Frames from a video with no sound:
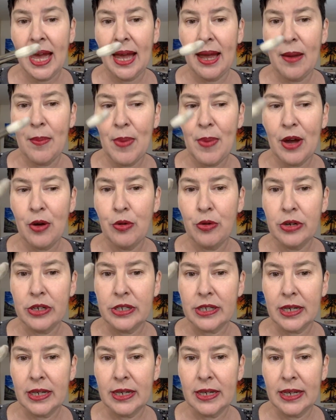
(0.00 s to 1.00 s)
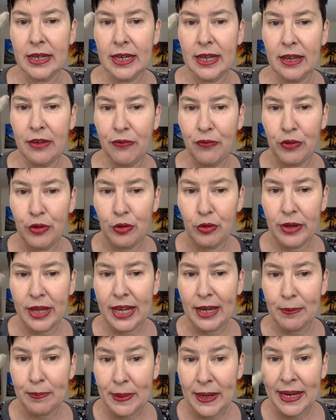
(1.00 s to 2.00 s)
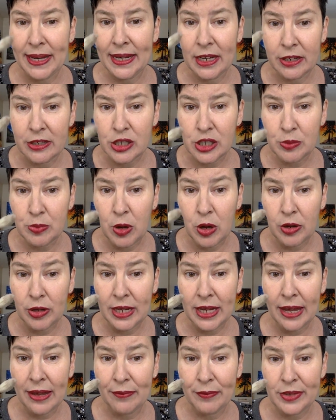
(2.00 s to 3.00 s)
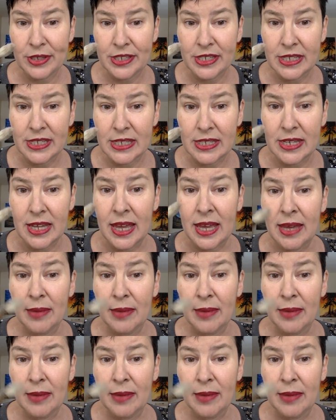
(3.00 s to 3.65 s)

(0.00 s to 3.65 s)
about if you like painting on small canvases,